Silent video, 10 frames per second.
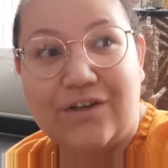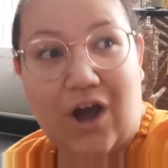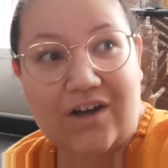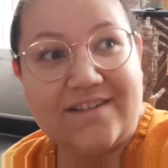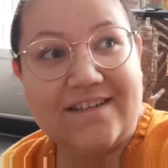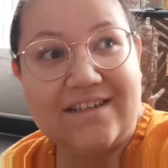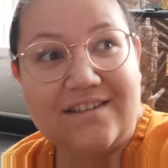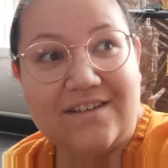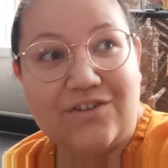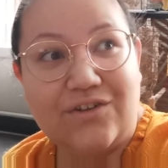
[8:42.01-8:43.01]

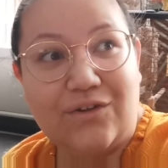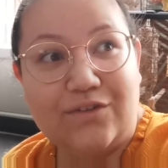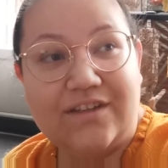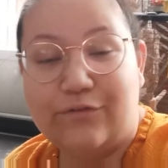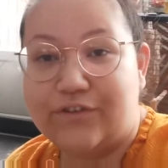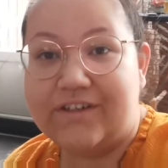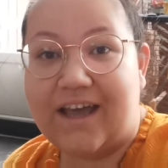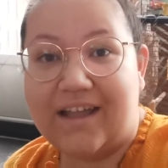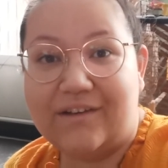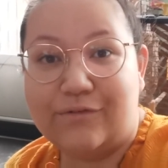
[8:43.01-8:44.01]
causes and all different
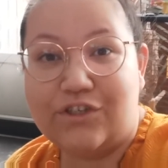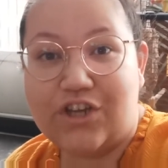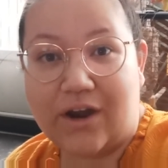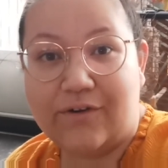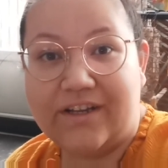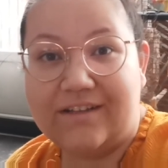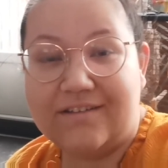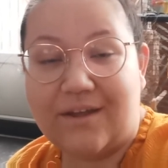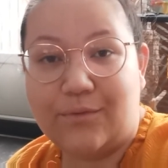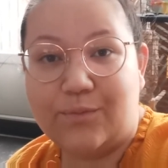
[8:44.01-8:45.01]
kind of
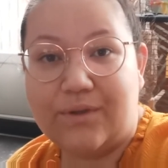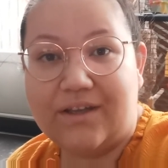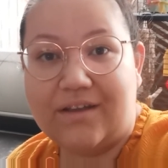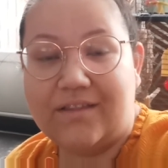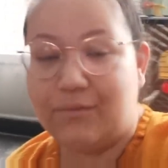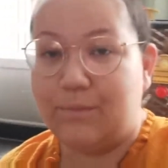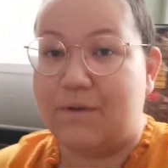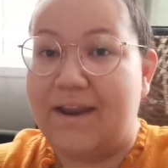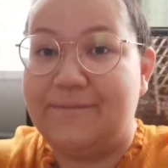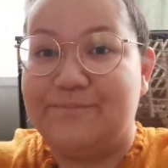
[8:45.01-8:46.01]
charities, that would be that would be
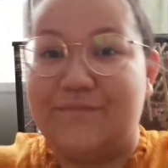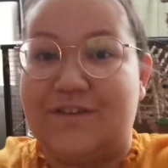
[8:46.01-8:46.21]
great.